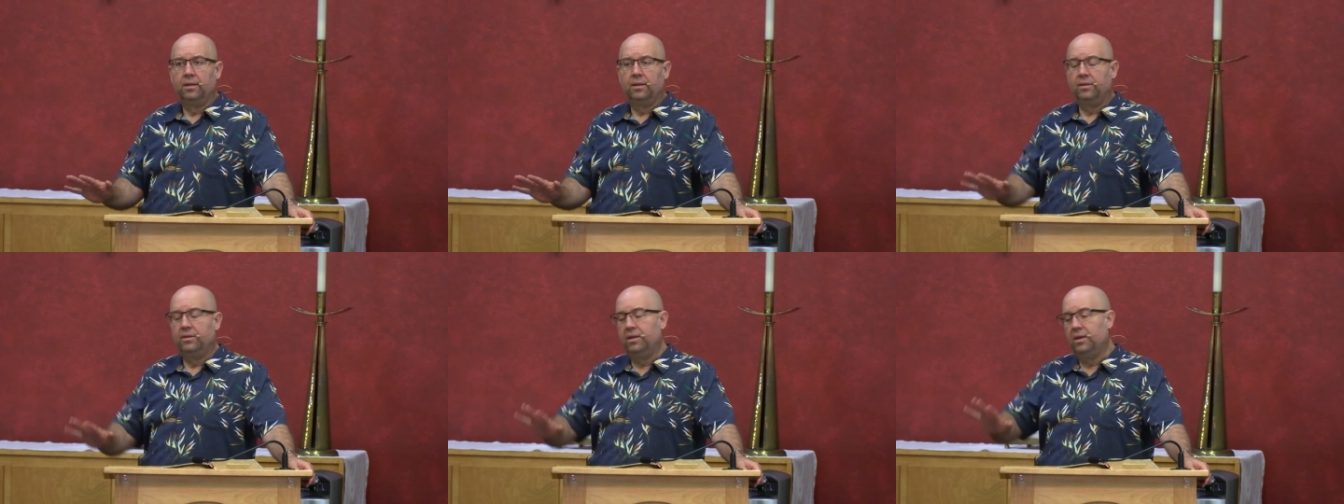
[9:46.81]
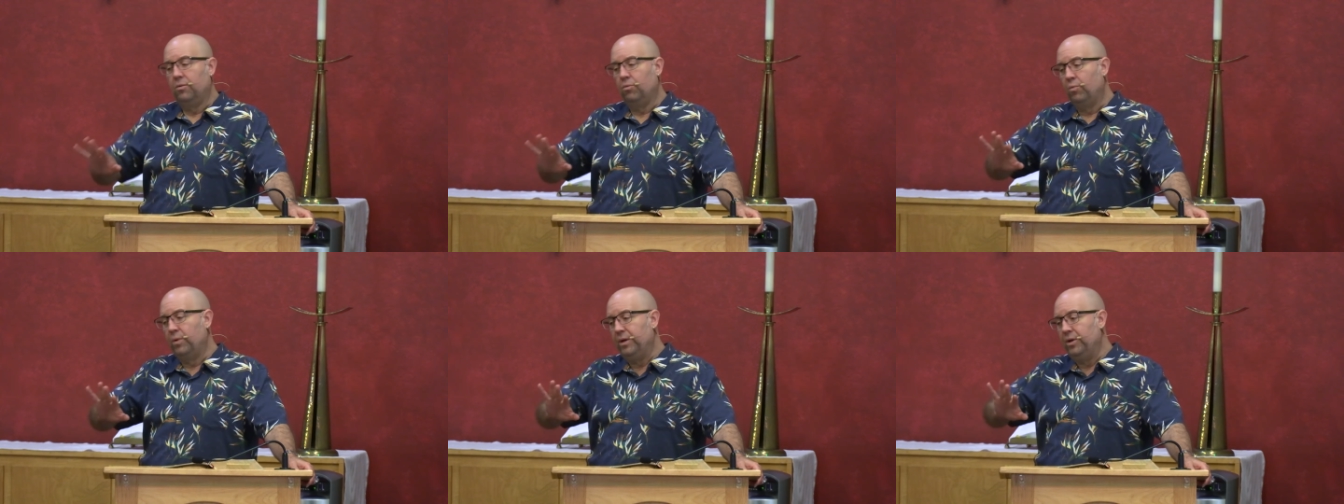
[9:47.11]

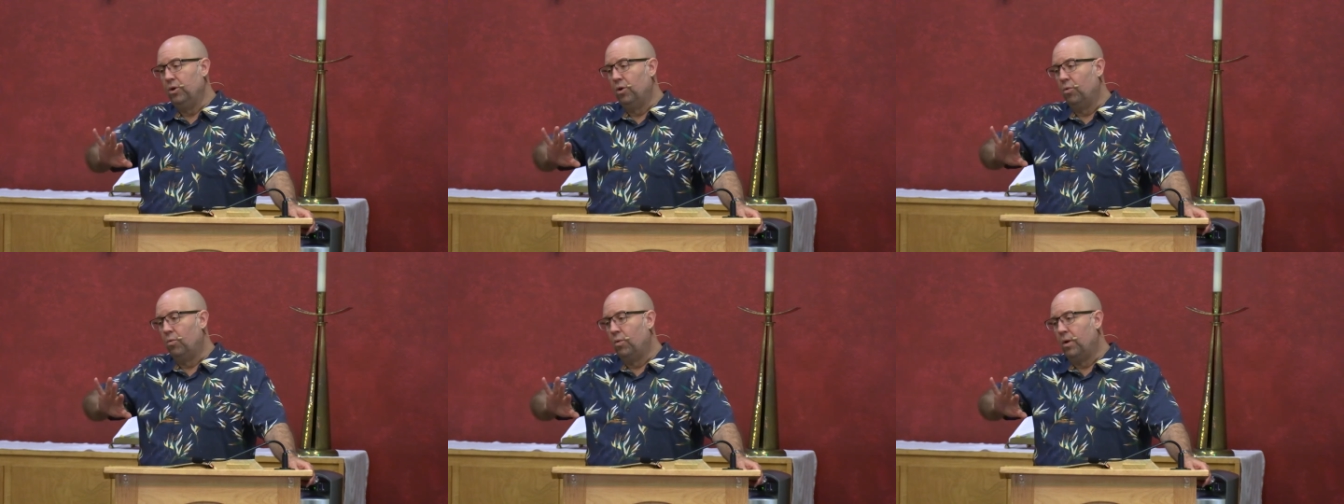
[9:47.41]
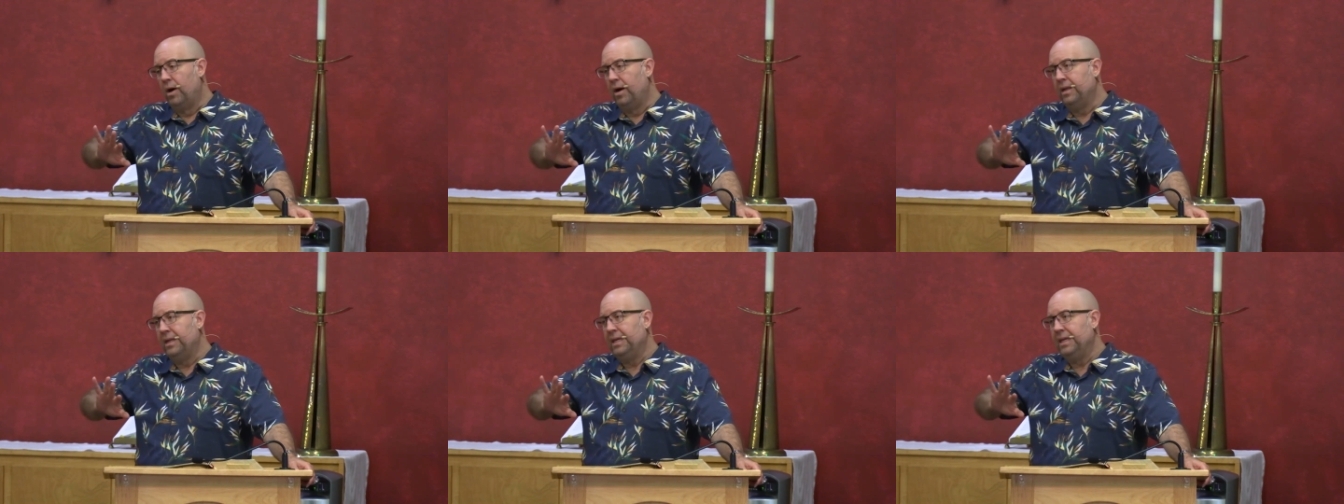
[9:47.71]
That we don't
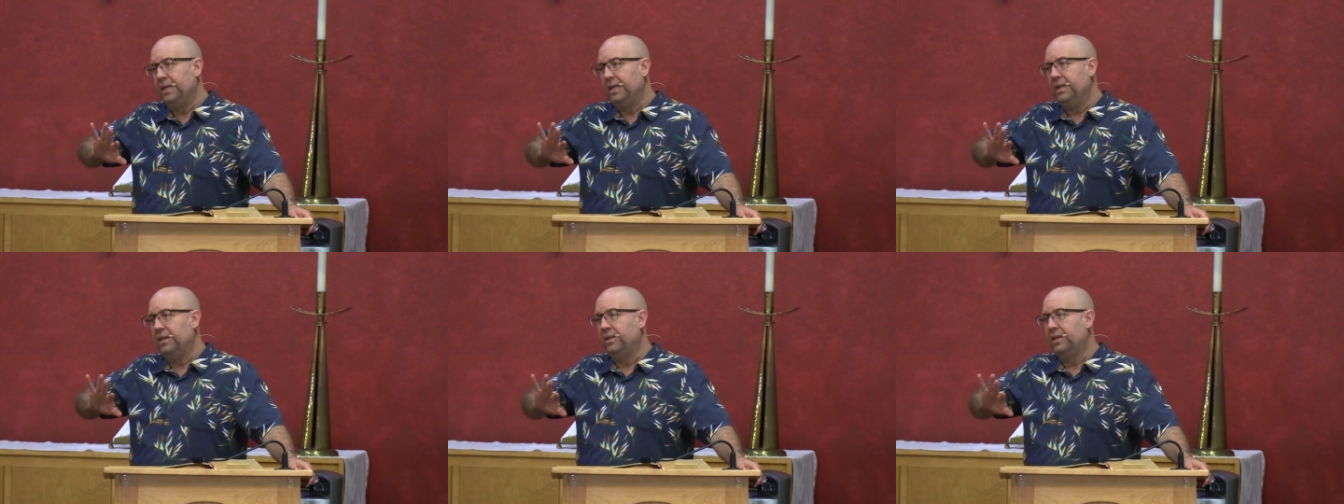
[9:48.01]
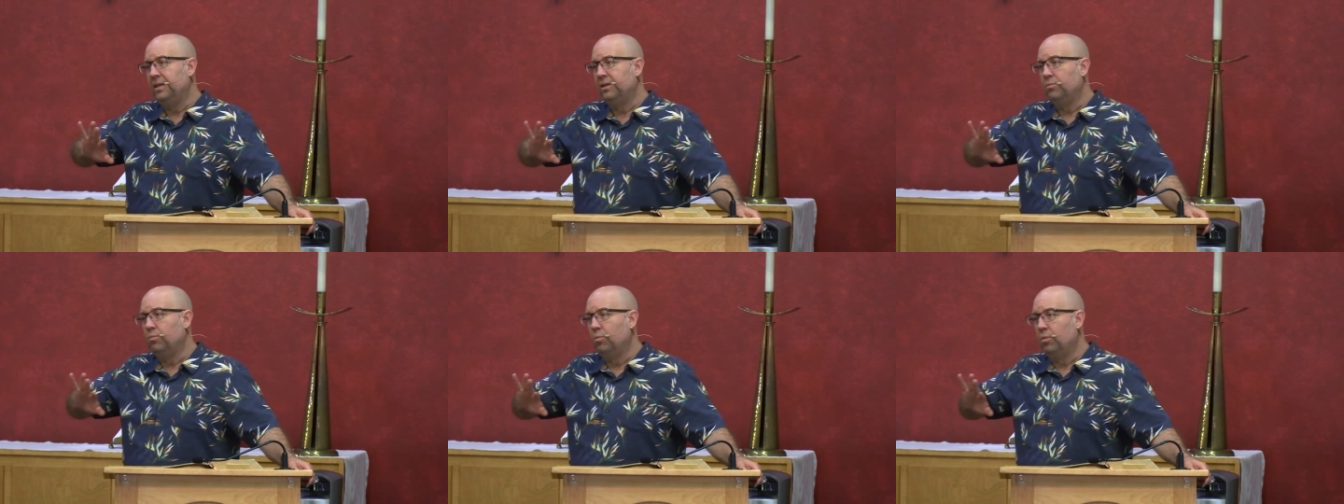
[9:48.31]
want
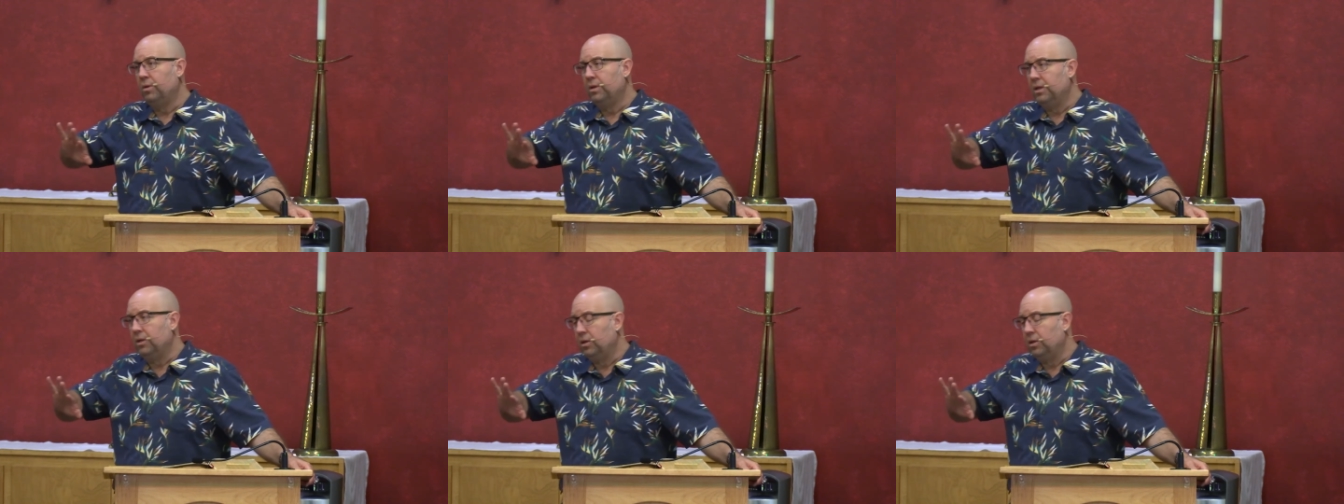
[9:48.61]
anything